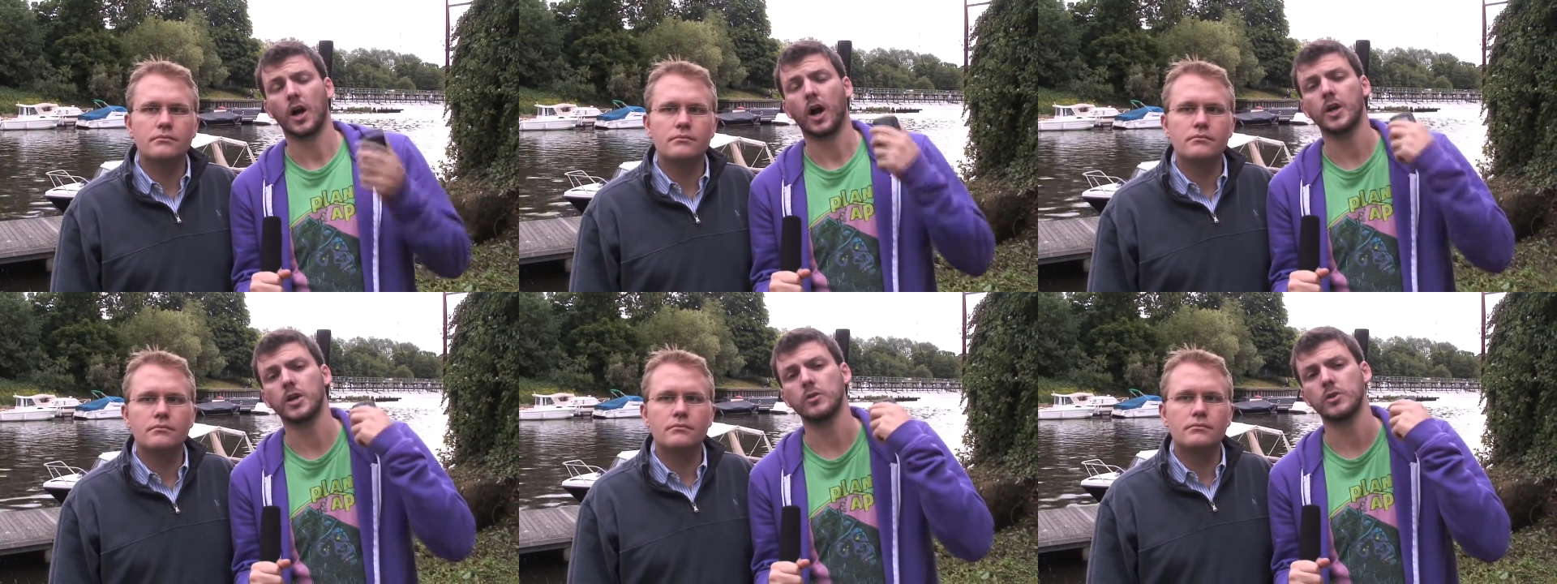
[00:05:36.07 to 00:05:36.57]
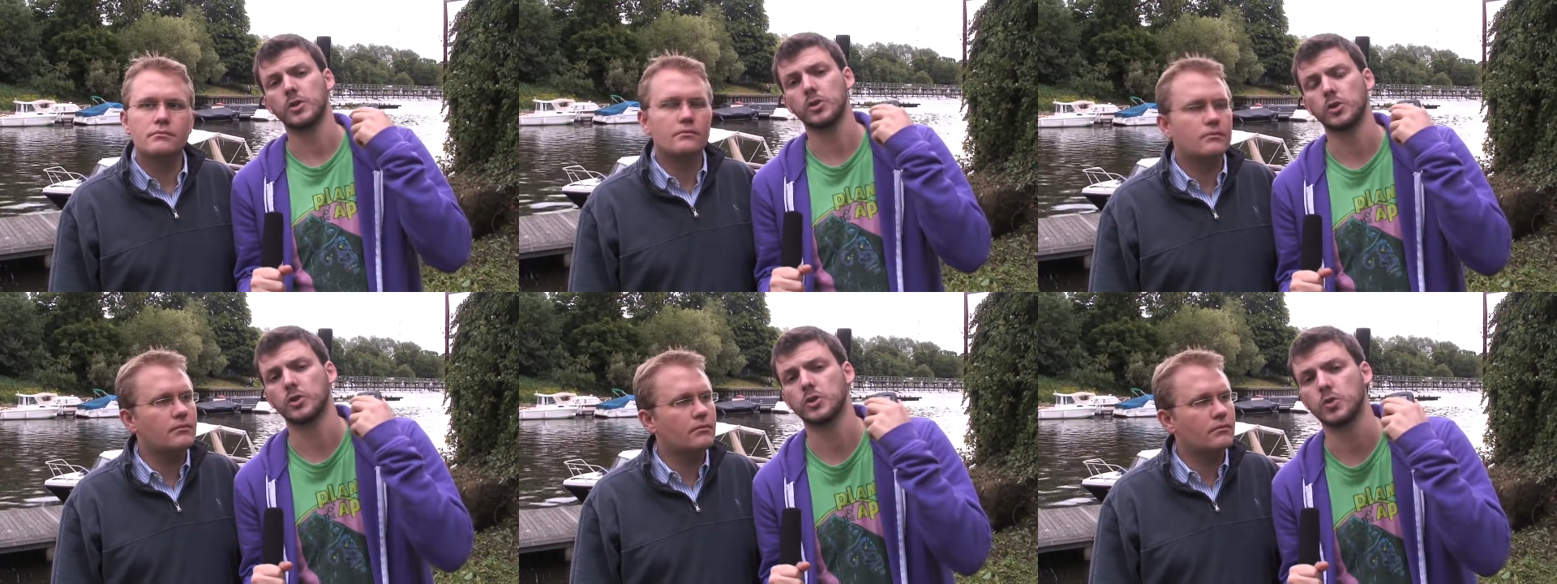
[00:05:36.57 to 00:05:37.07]
Speaker 1: I know that
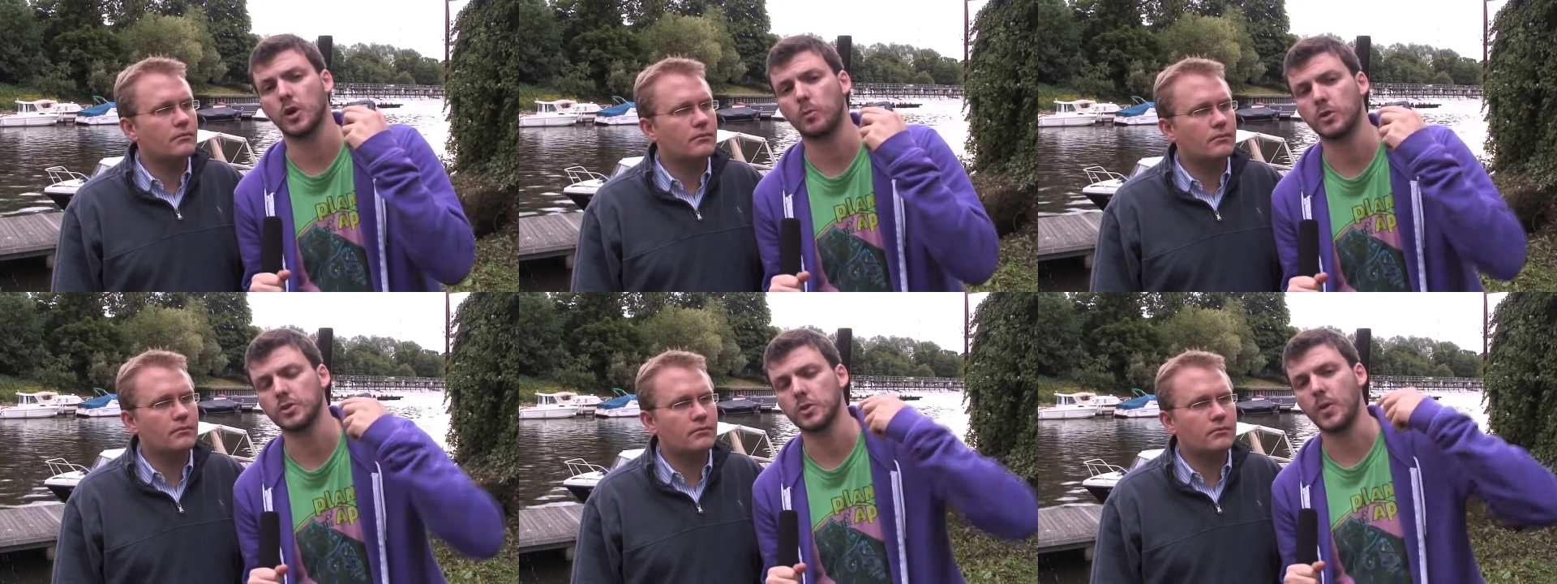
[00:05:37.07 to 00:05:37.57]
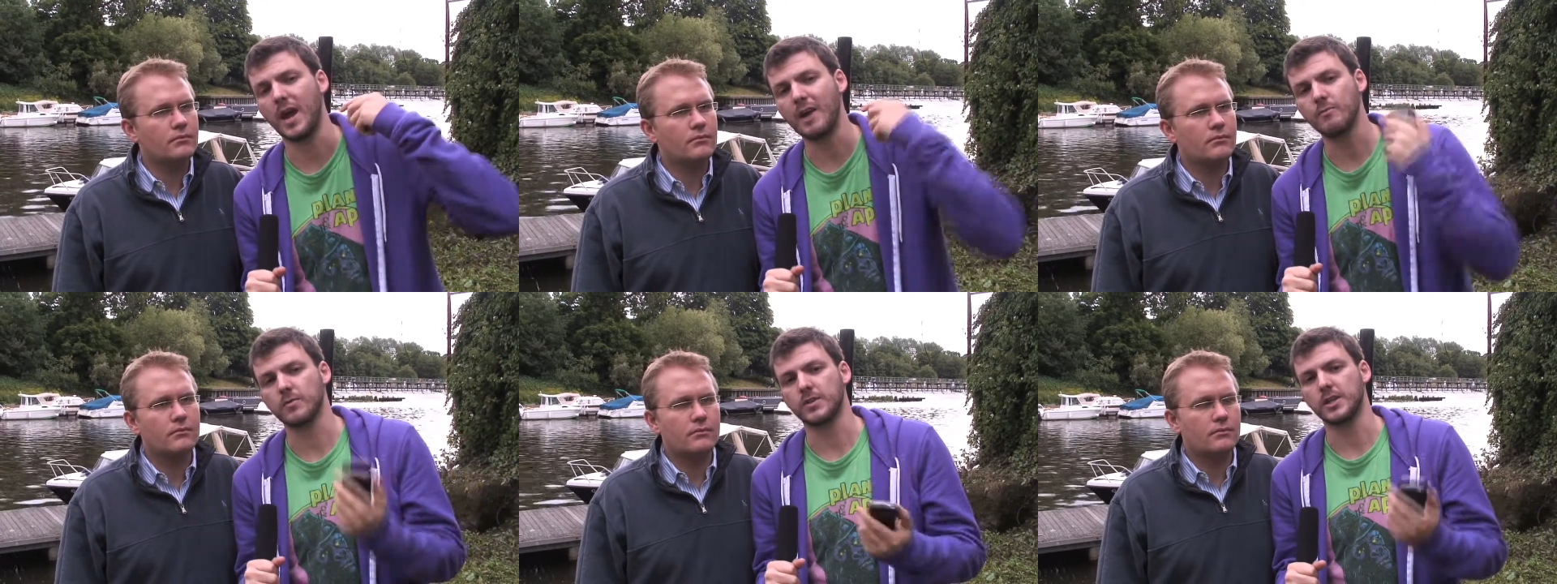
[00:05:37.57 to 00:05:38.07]
you're going to try and want to do
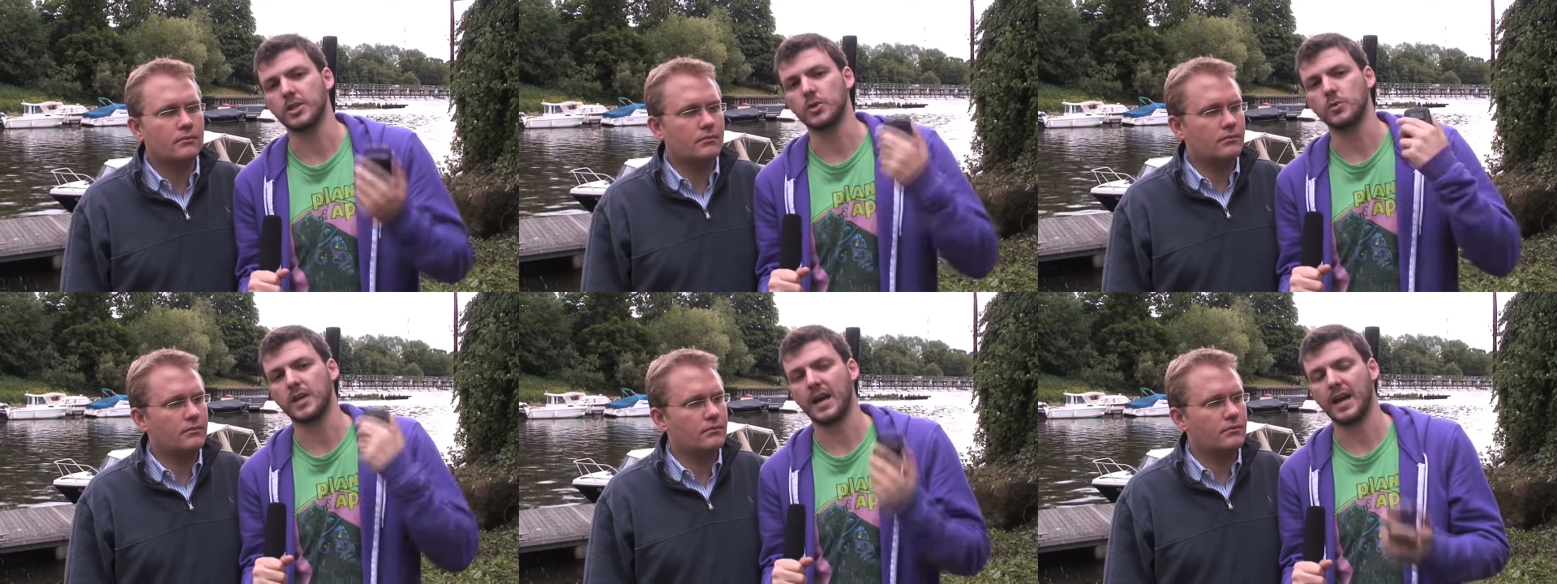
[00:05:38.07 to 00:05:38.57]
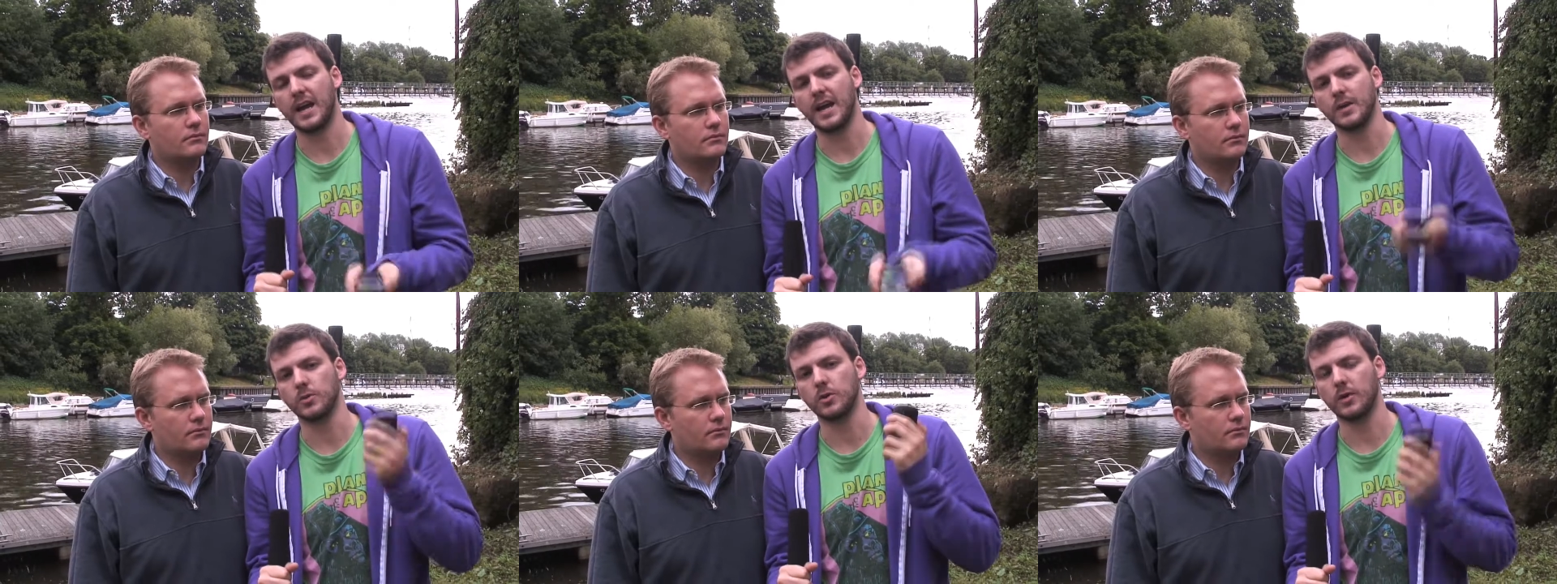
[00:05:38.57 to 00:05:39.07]
everything you
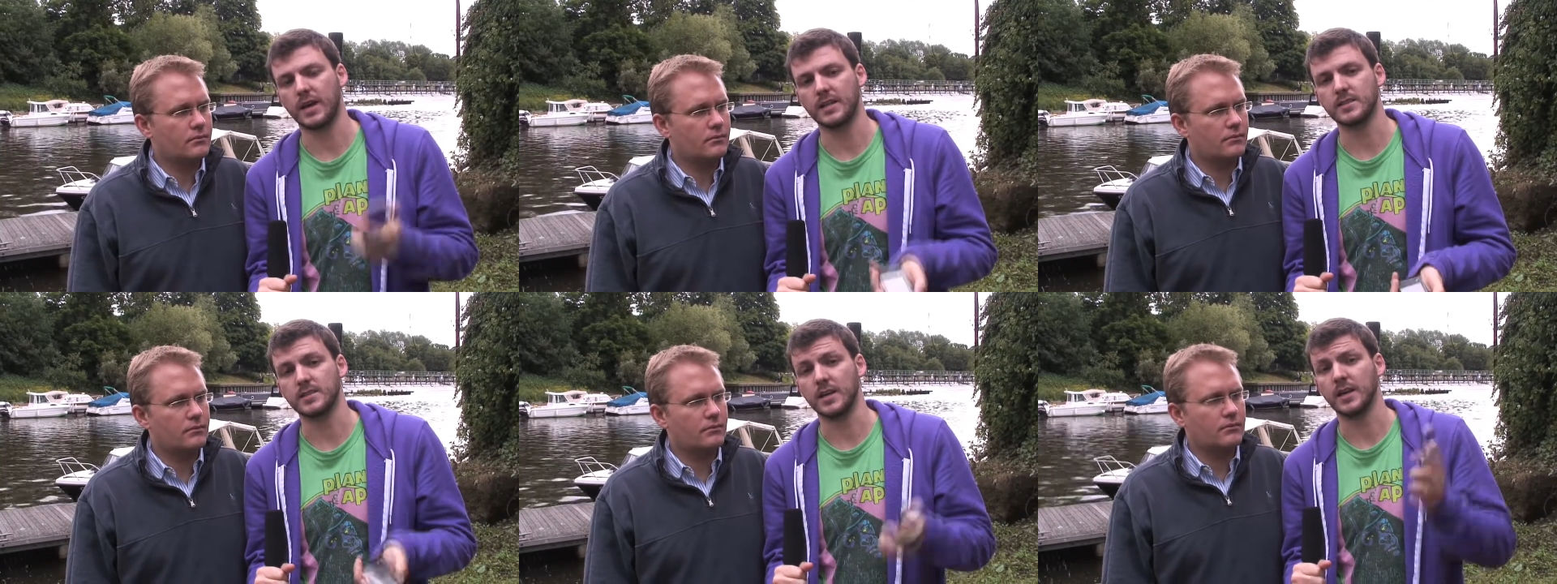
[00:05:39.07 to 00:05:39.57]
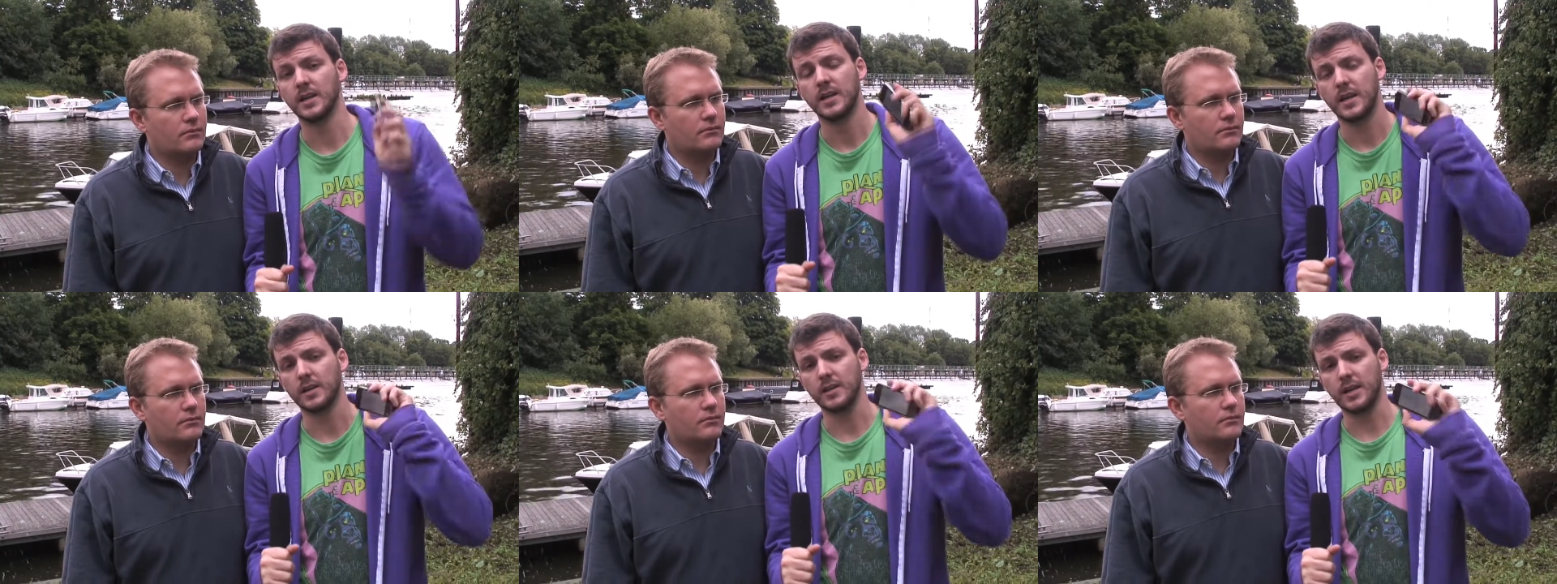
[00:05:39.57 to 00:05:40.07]
can with your handset, and the